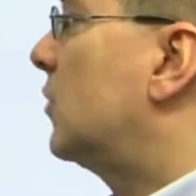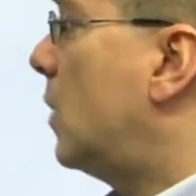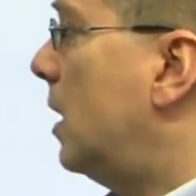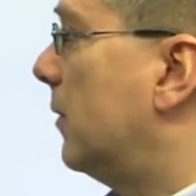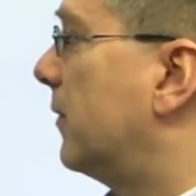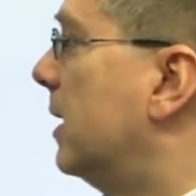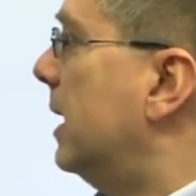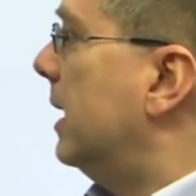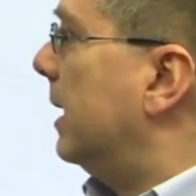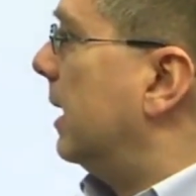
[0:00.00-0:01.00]
12.
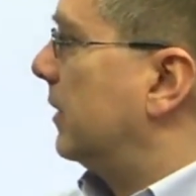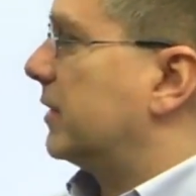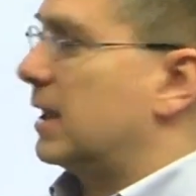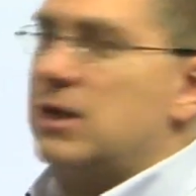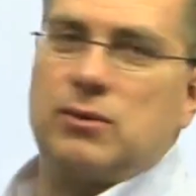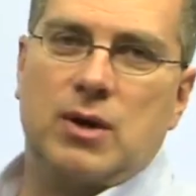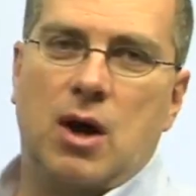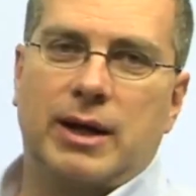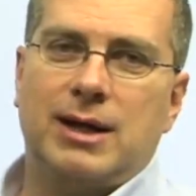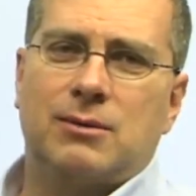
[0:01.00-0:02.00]
Here's a cute
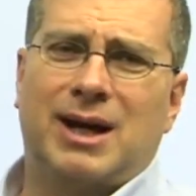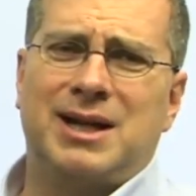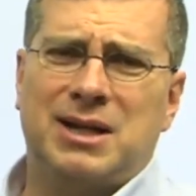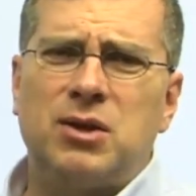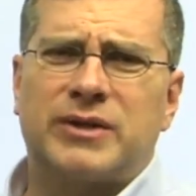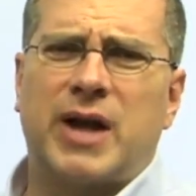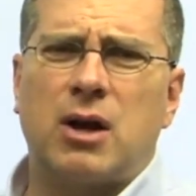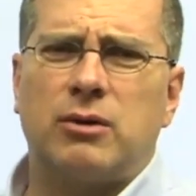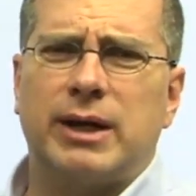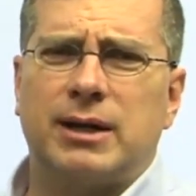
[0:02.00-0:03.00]
doggy, right? He looks
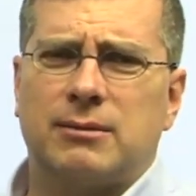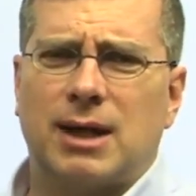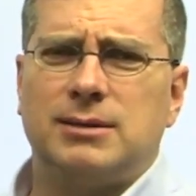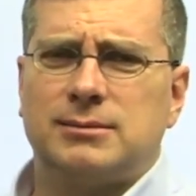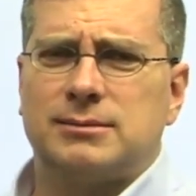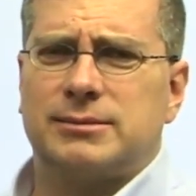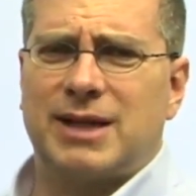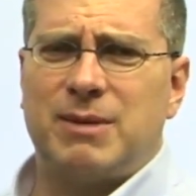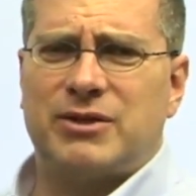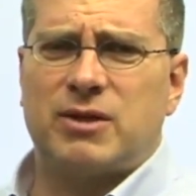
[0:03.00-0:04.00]
hungry, right?
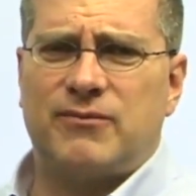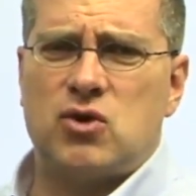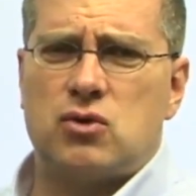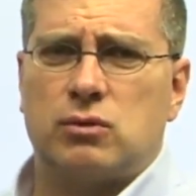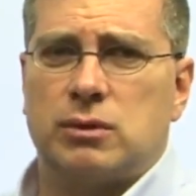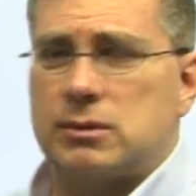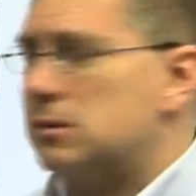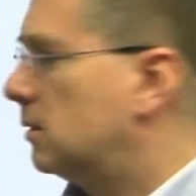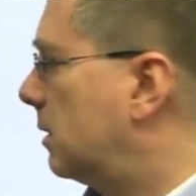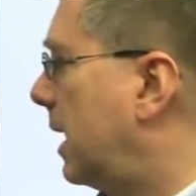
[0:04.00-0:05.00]
Give me some food.
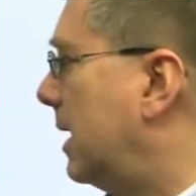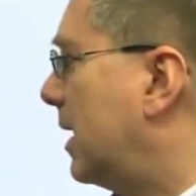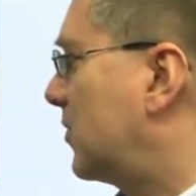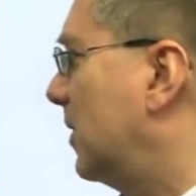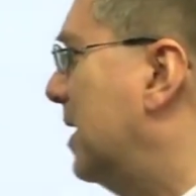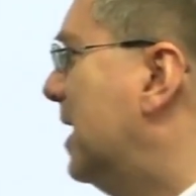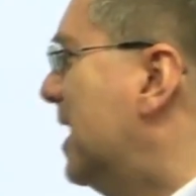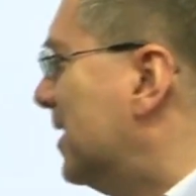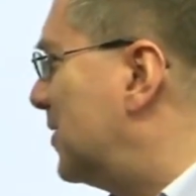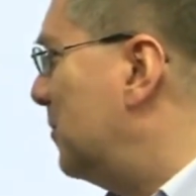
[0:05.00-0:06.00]
Okay, next one.
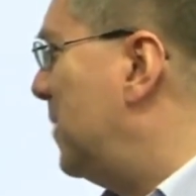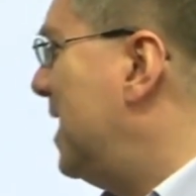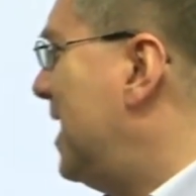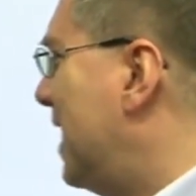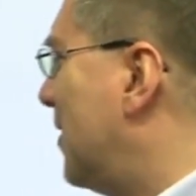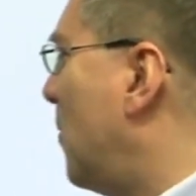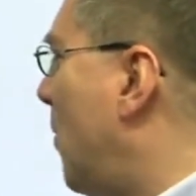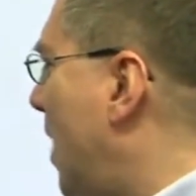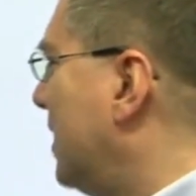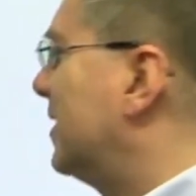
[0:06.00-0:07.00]
To be in
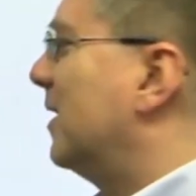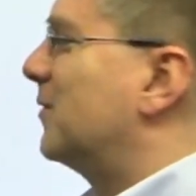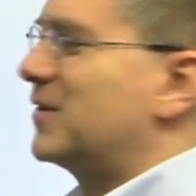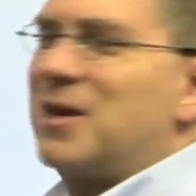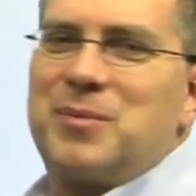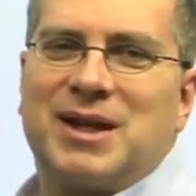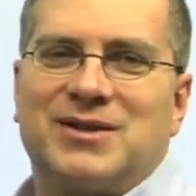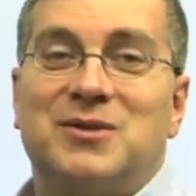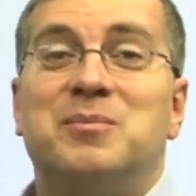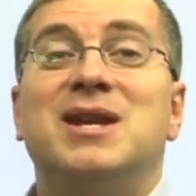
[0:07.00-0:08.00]
want of
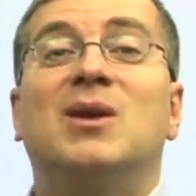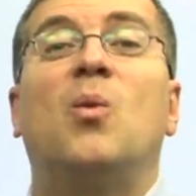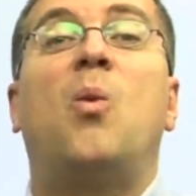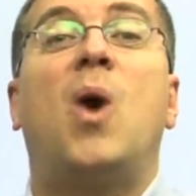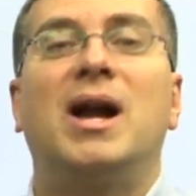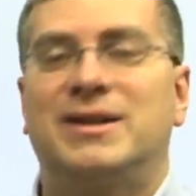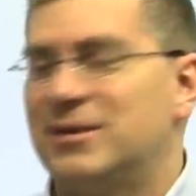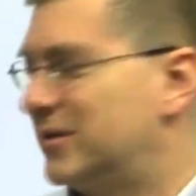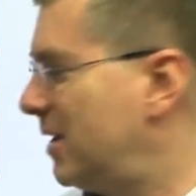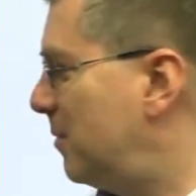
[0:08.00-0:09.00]
something. To be in want
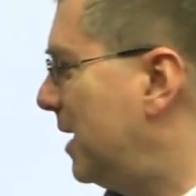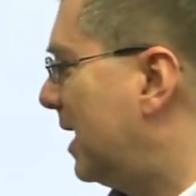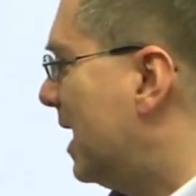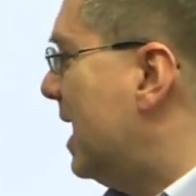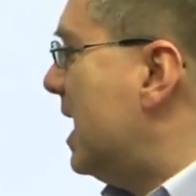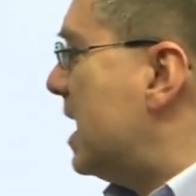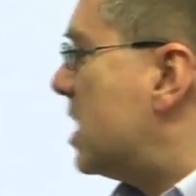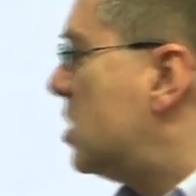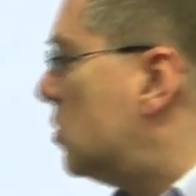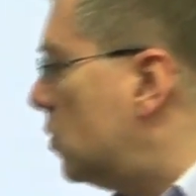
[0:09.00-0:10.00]
of something,
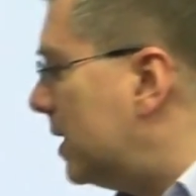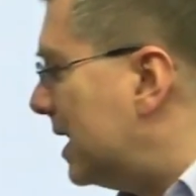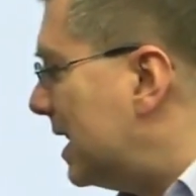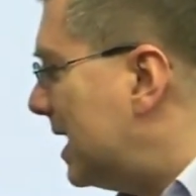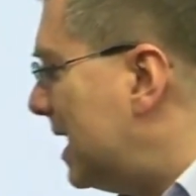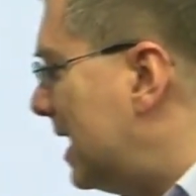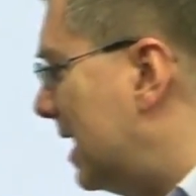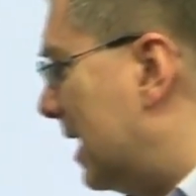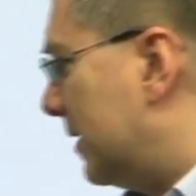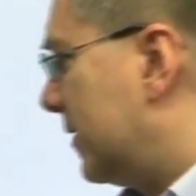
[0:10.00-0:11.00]
you
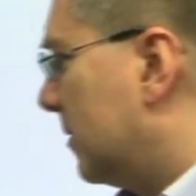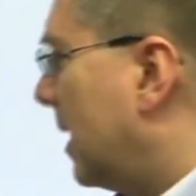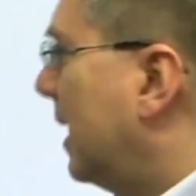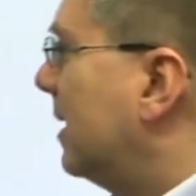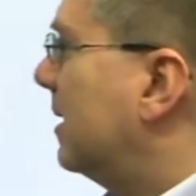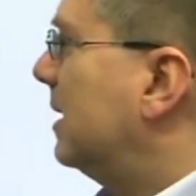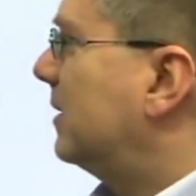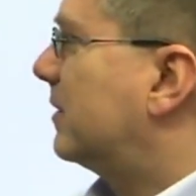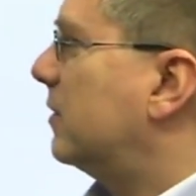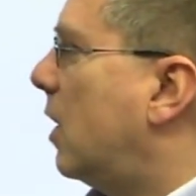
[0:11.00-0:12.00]
need it, right?
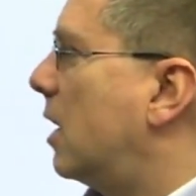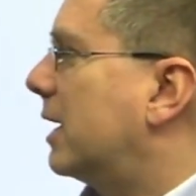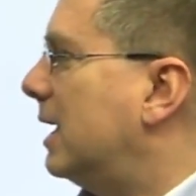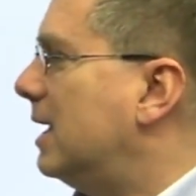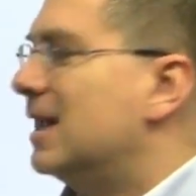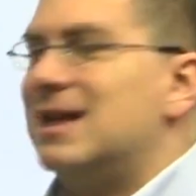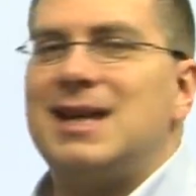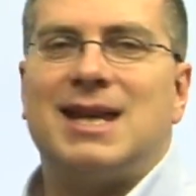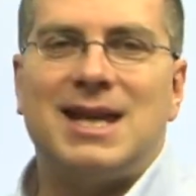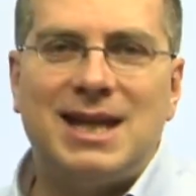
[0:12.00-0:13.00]
This doggy
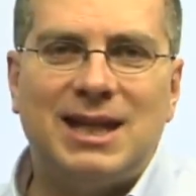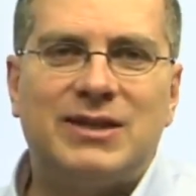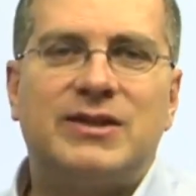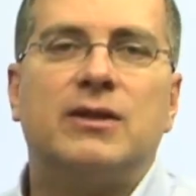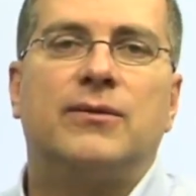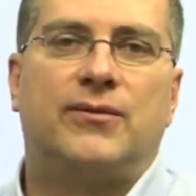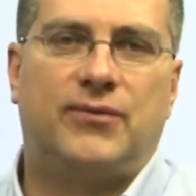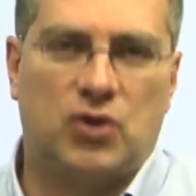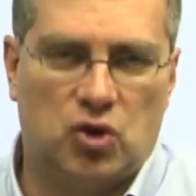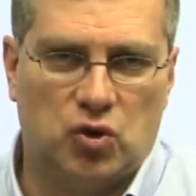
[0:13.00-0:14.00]
needs
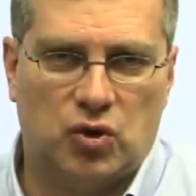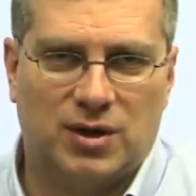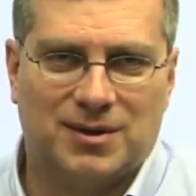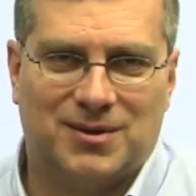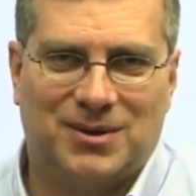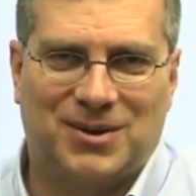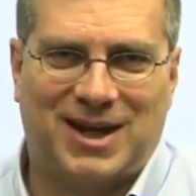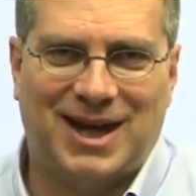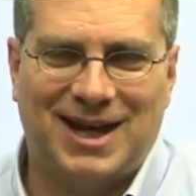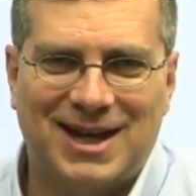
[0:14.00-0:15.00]
food,
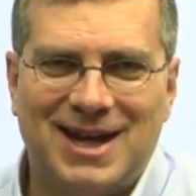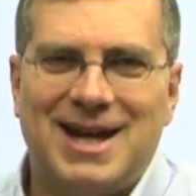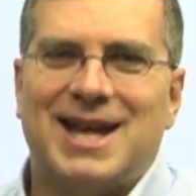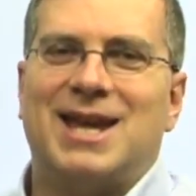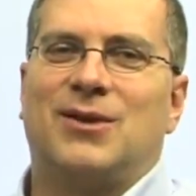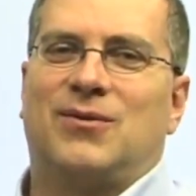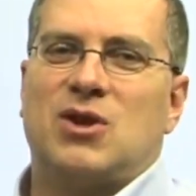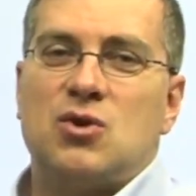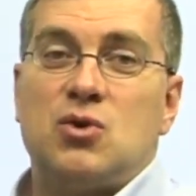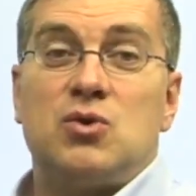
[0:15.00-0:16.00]
okay? If
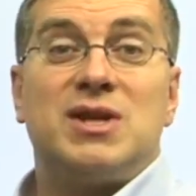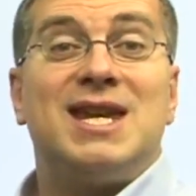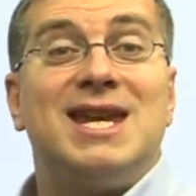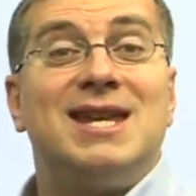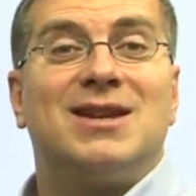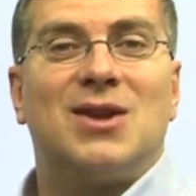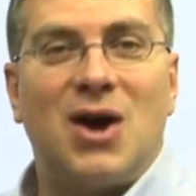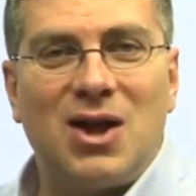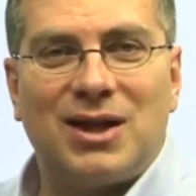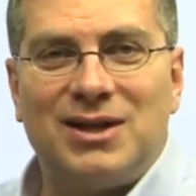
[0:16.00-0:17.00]
you need
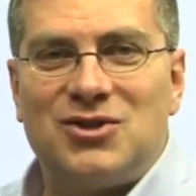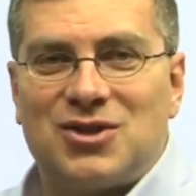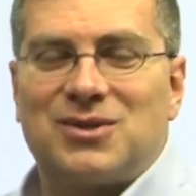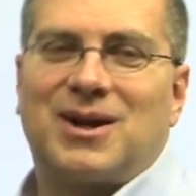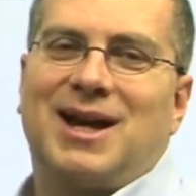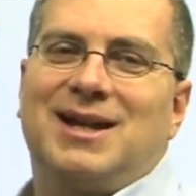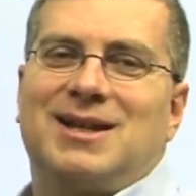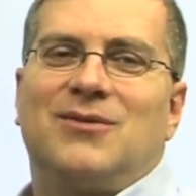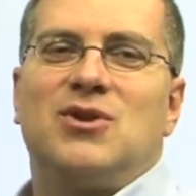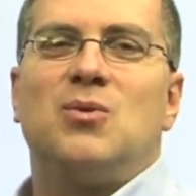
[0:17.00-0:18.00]
knowledge, right?
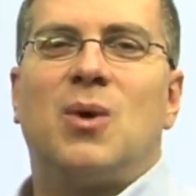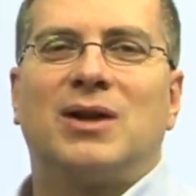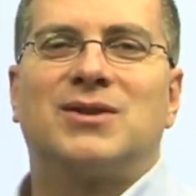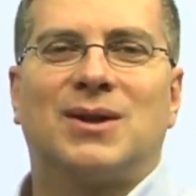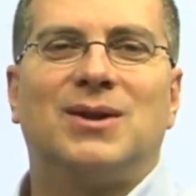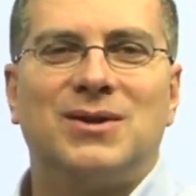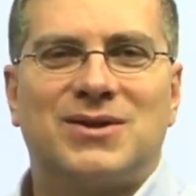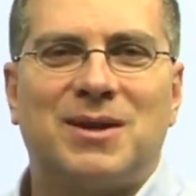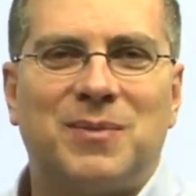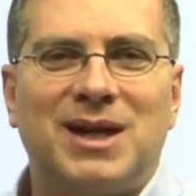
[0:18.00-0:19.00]
If you want to learn
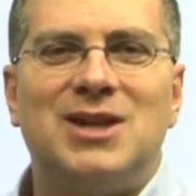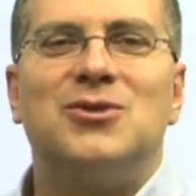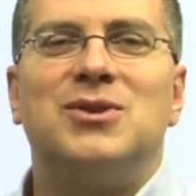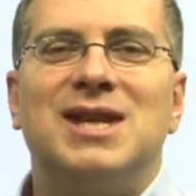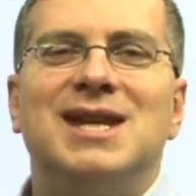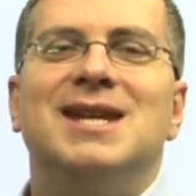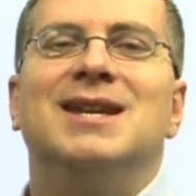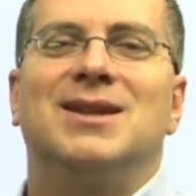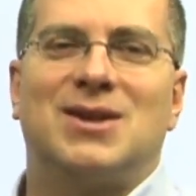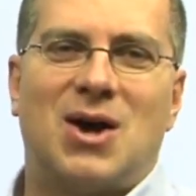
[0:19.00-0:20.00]
something, you
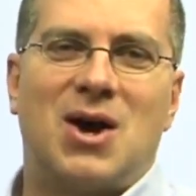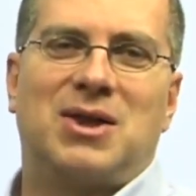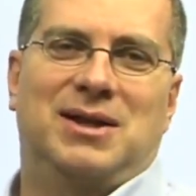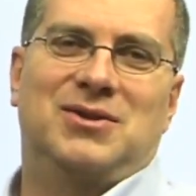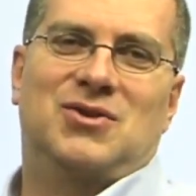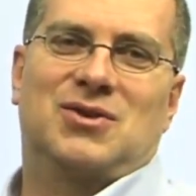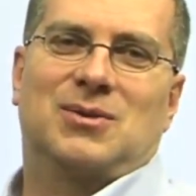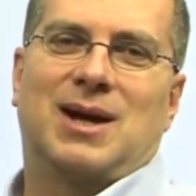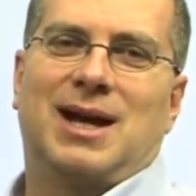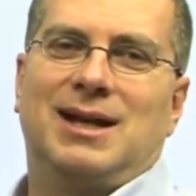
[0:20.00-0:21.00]
need knowledge,
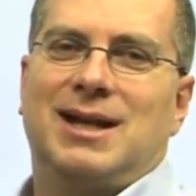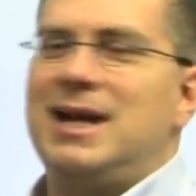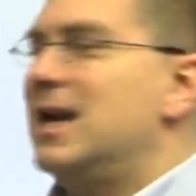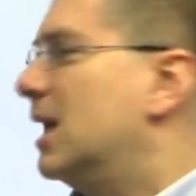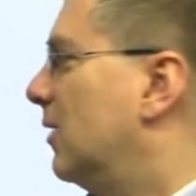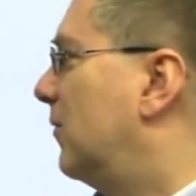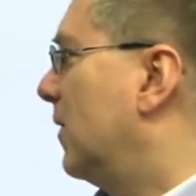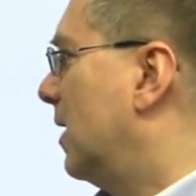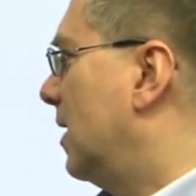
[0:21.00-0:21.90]
right? If